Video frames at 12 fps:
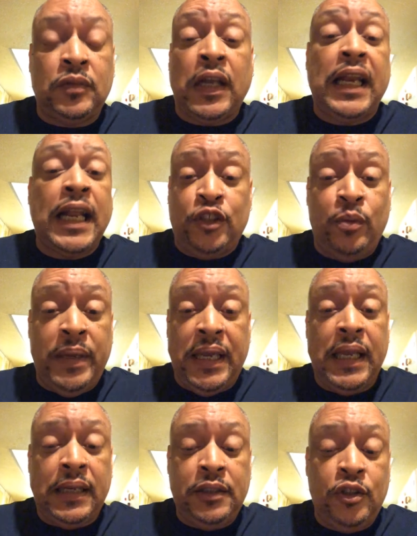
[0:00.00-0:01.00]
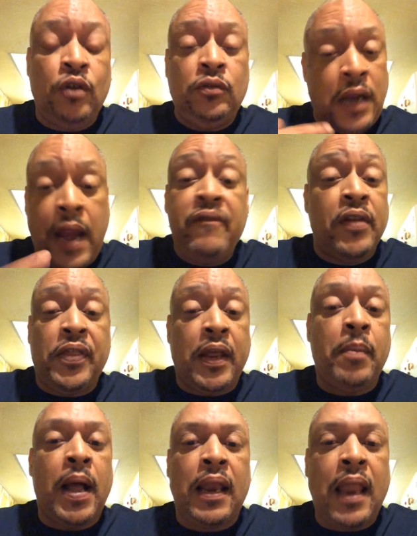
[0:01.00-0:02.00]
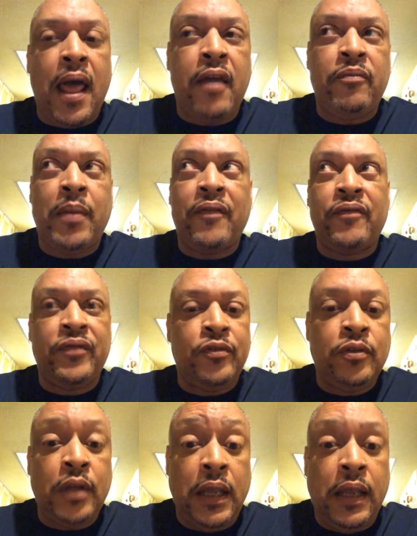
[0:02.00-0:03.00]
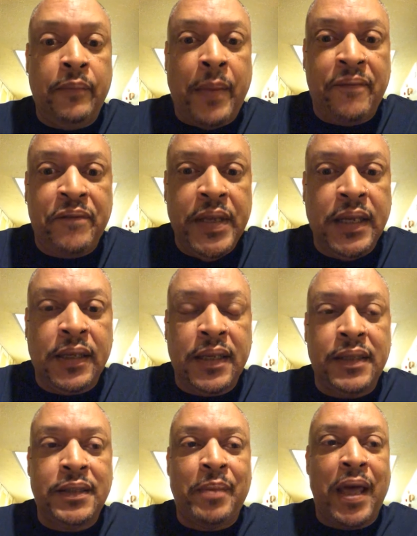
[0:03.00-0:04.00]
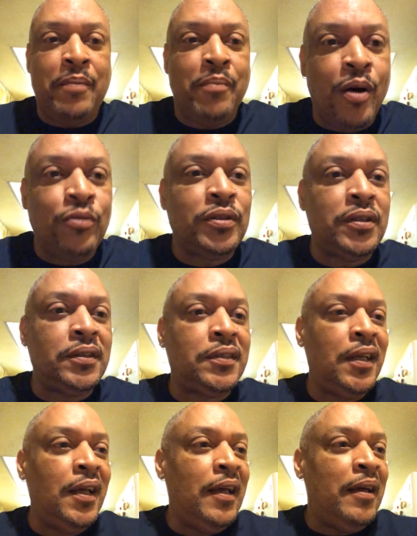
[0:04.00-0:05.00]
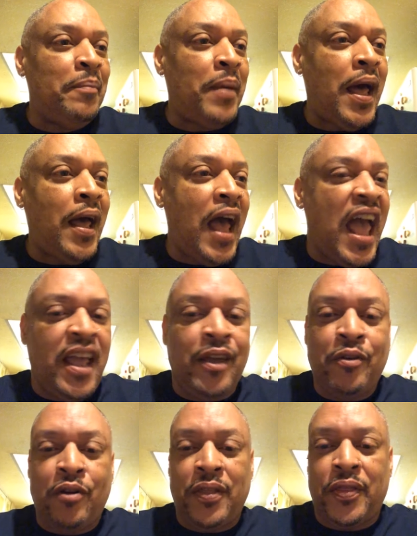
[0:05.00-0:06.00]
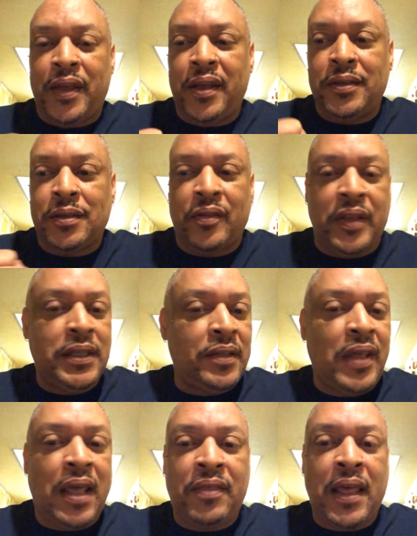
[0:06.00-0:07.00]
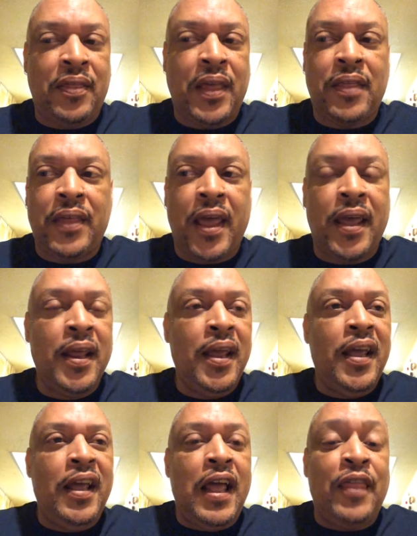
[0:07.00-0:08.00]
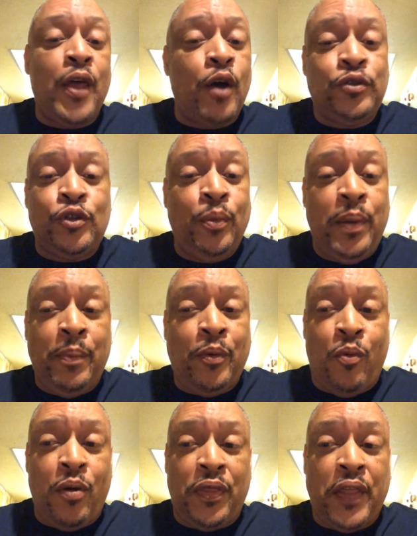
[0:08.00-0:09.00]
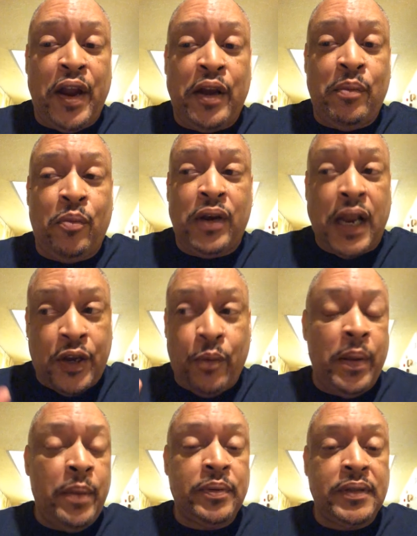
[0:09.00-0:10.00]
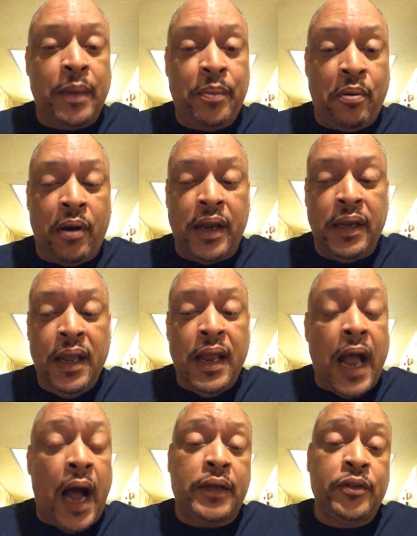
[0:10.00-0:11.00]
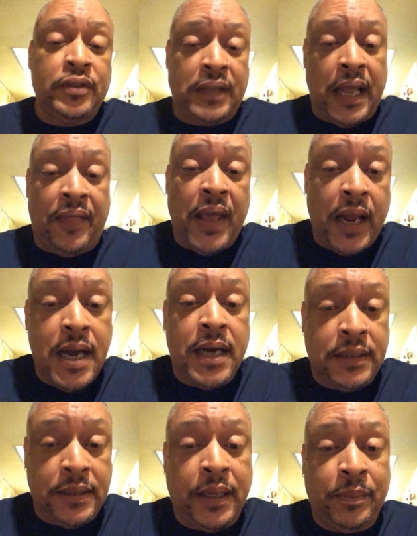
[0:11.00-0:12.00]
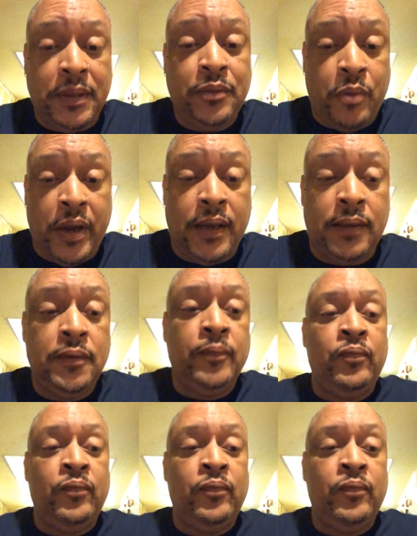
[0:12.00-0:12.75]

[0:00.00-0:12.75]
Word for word: And I do mean, you know, everything, my life, my, my feelings, my emotions, my anger at things, or this, that, that, that, that. Those two people weren't there anymore. And I know people say pray. I understand that concept as well.